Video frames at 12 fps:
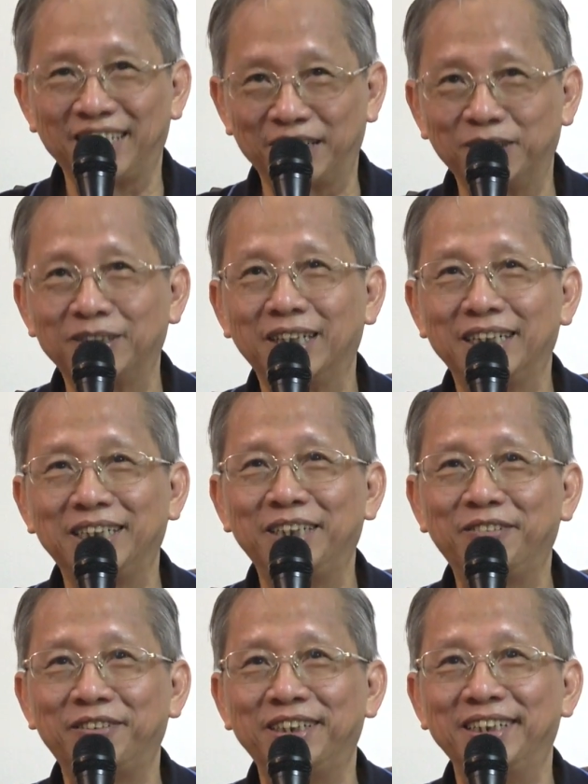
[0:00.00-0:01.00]
Totally
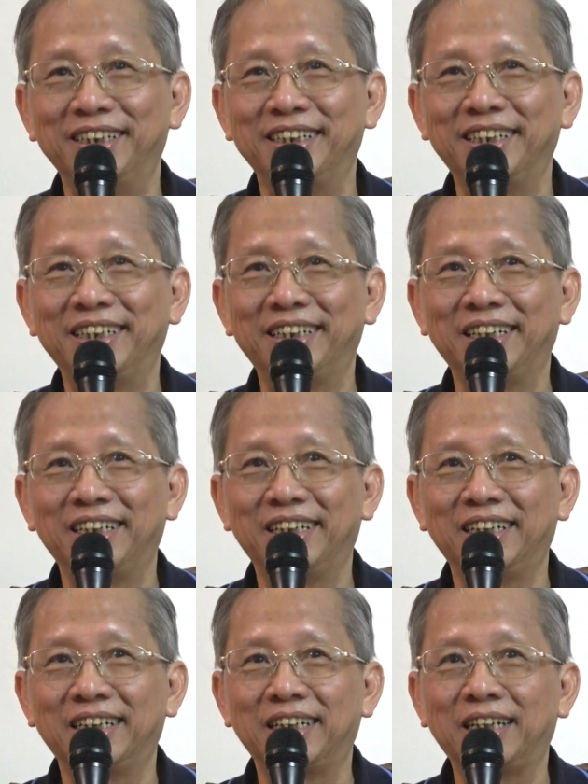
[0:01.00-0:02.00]
different.
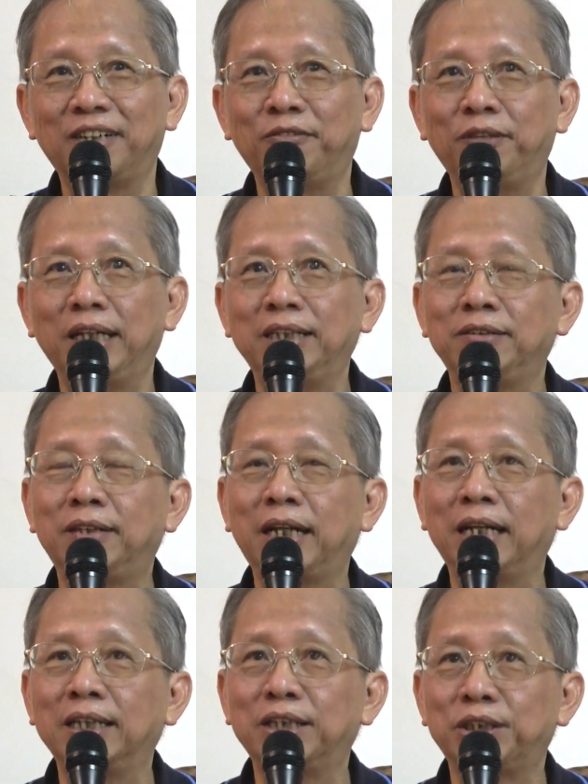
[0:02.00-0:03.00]
When you
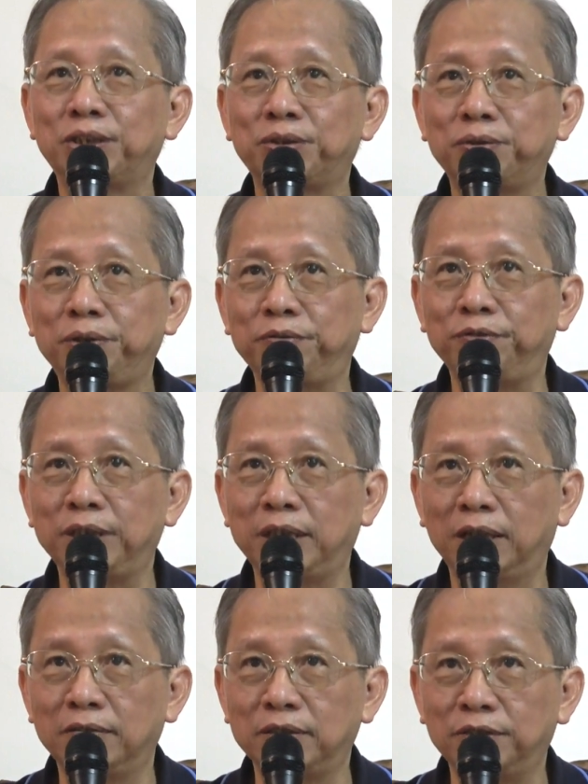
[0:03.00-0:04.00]
can swim
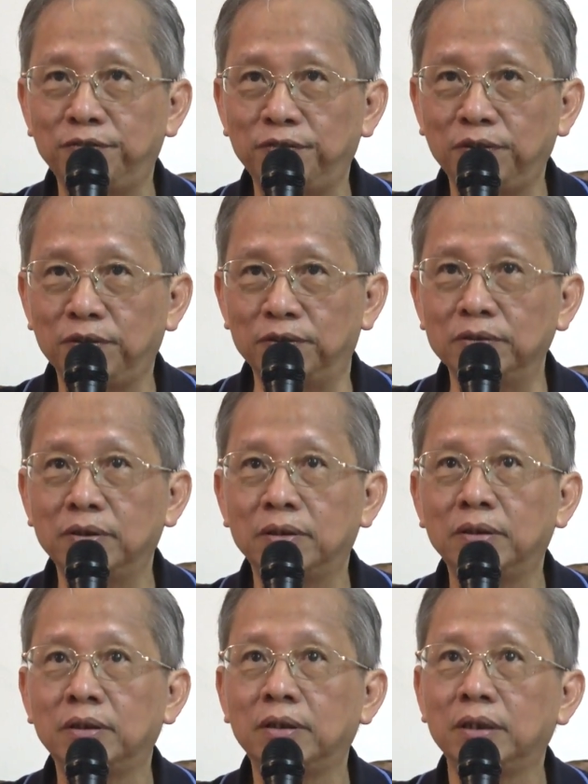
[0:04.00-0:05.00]
without the float,
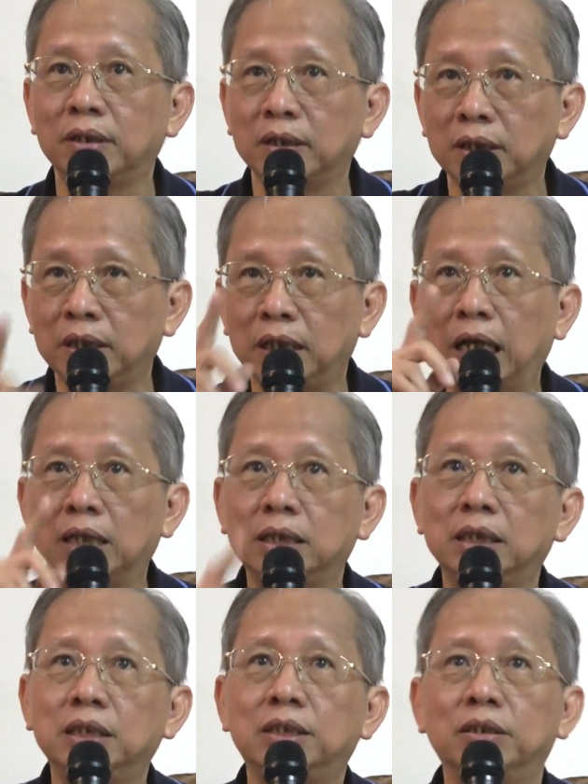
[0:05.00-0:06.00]
that
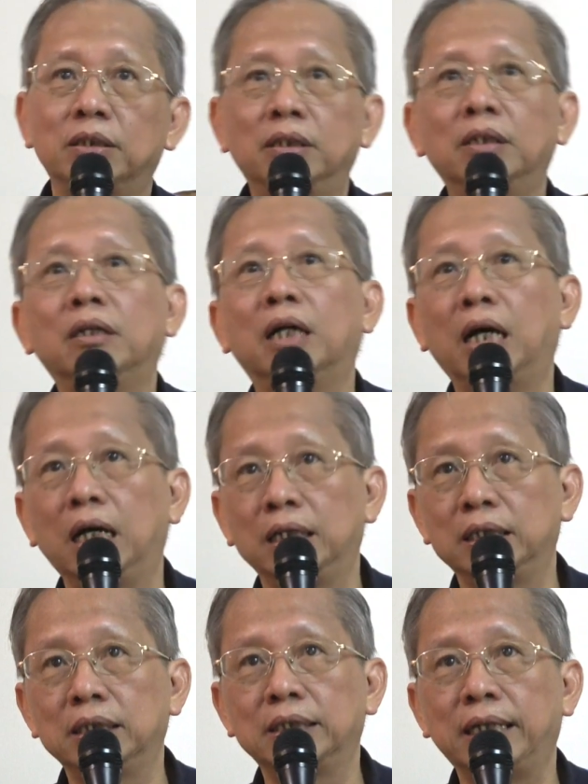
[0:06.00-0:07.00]
is your
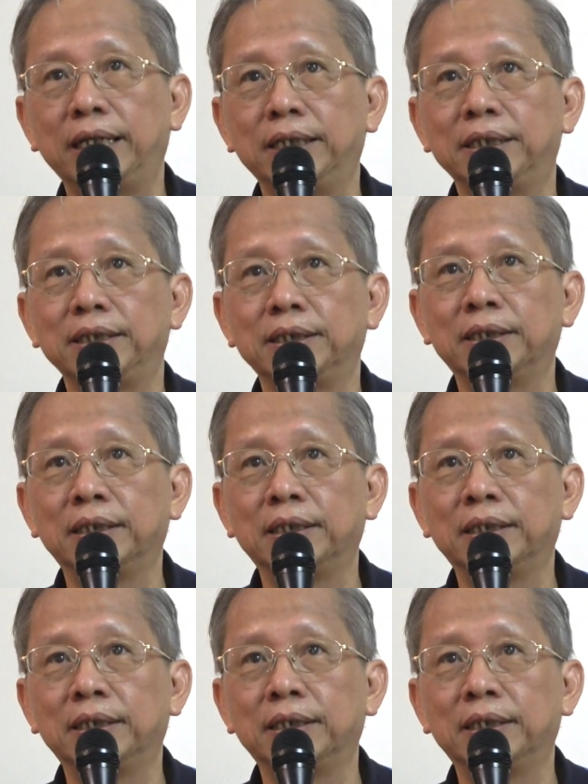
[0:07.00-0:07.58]
understanding.